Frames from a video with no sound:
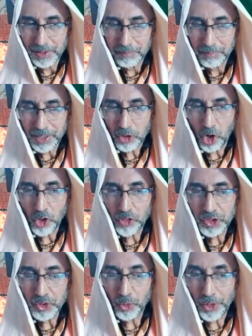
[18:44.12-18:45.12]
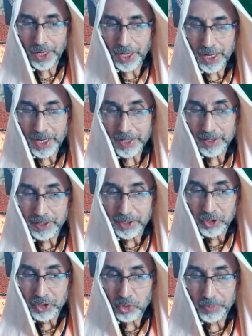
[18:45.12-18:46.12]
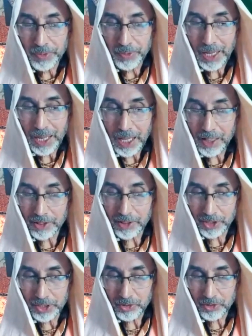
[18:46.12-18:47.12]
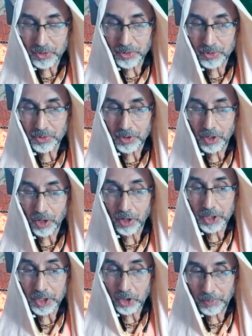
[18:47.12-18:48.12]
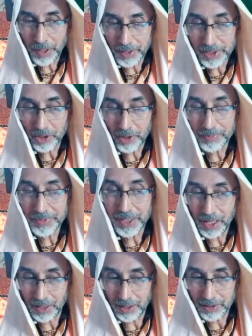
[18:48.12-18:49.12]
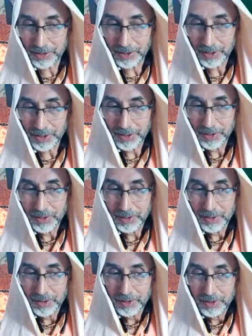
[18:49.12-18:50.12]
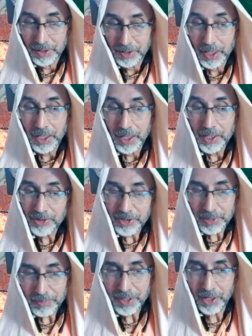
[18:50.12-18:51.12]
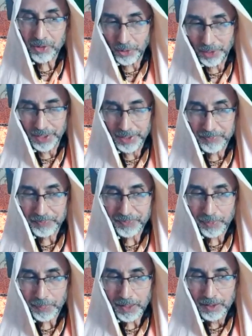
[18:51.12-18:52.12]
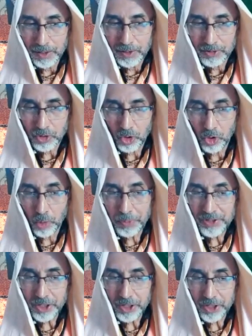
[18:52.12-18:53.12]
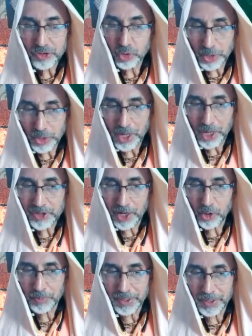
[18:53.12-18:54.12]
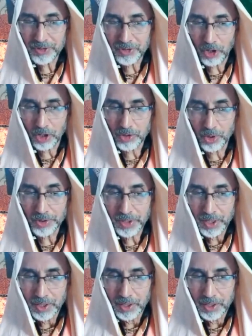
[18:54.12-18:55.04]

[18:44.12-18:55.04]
but on the way to be healthy, to recovery of the health, in a similar way. So upiche su-durācāro means, although